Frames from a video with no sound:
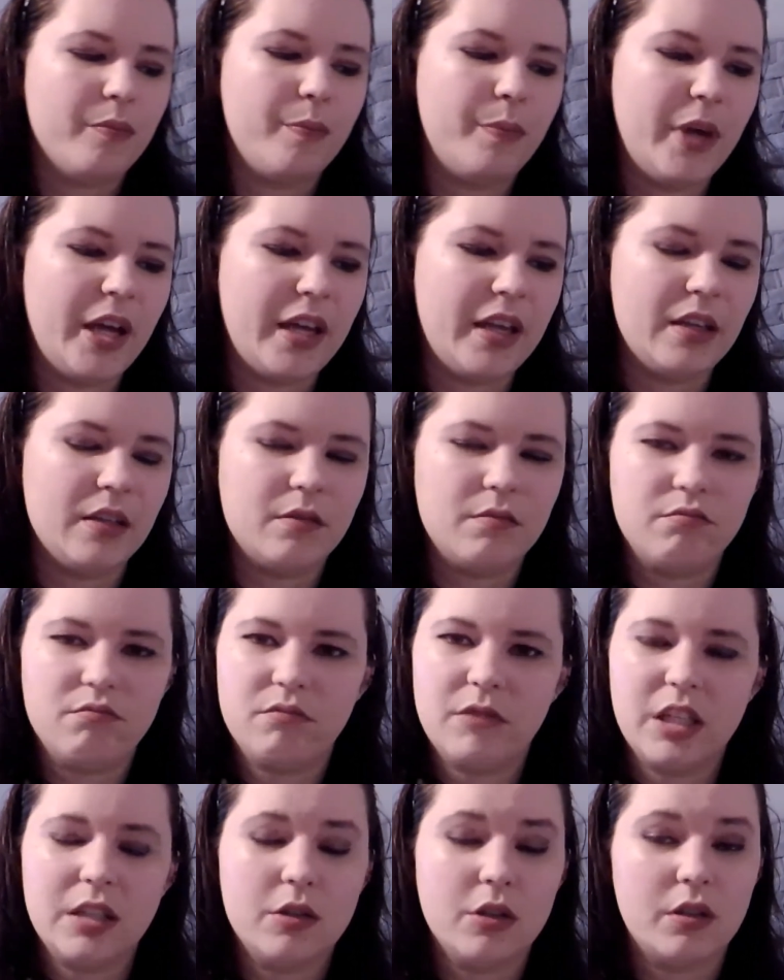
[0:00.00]
But
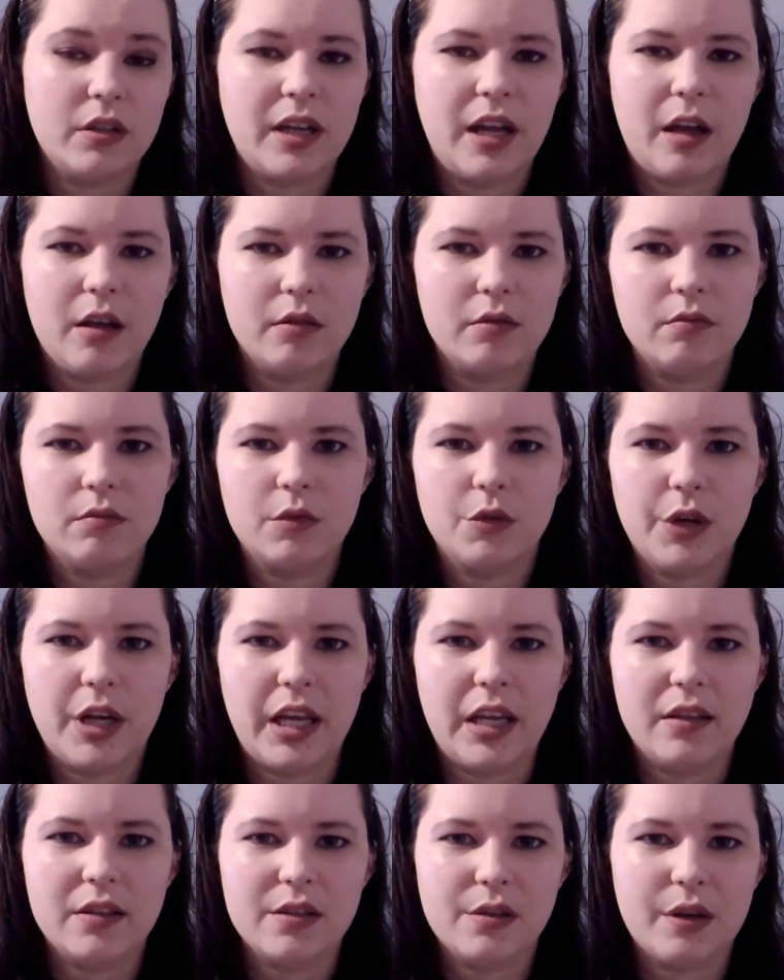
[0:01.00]
it turned out
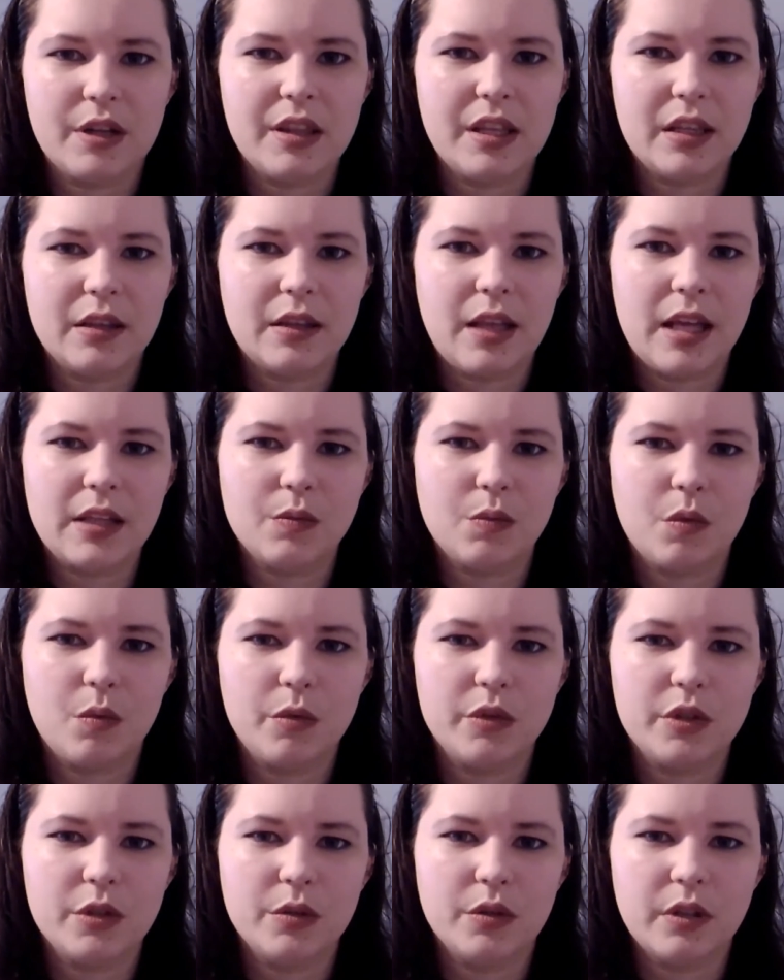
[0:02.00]
great, so I think that's what
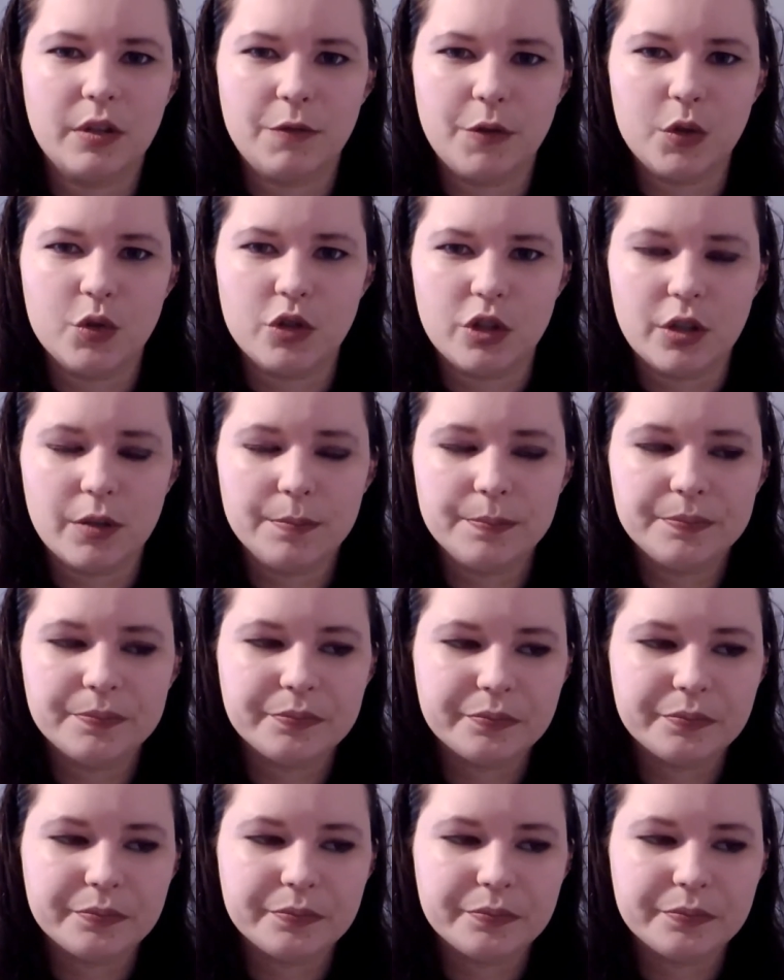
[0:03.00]
we'll do in the future.